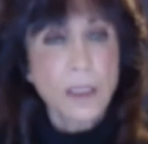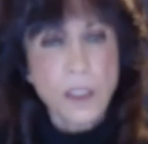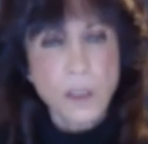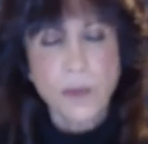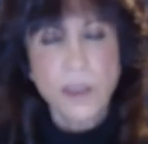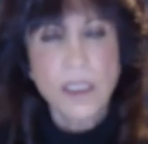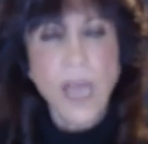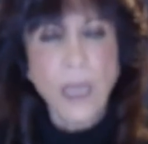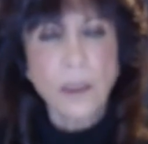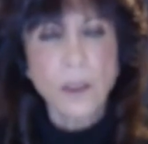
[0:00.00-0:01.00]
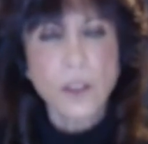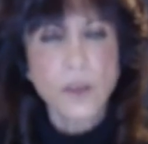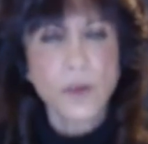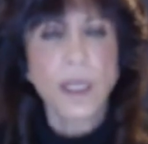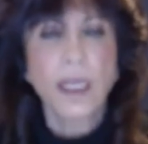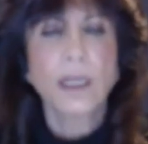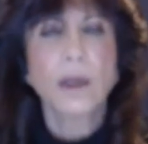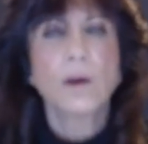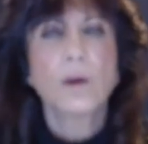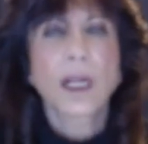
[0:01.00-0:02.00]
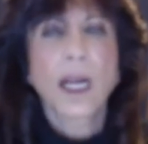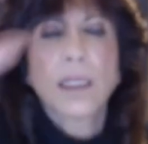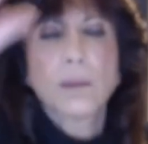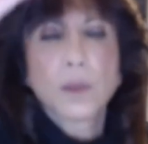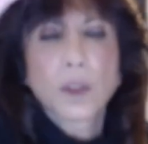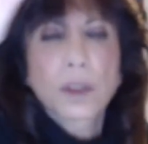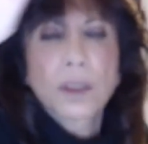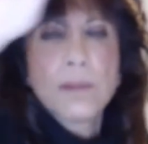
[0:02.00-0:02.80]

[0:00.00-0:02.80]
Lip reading: to the Dollar Tree. We're kind of blurred. Let